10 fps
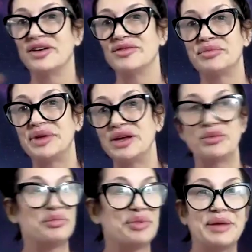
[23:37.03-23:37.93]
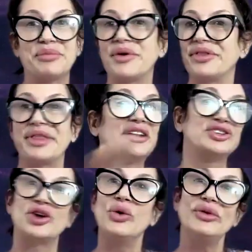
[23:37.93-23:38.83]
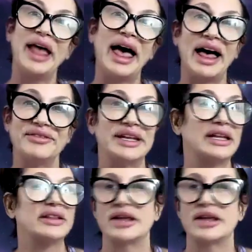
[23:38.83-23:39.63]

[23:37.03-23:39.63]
of being with people that don't have it.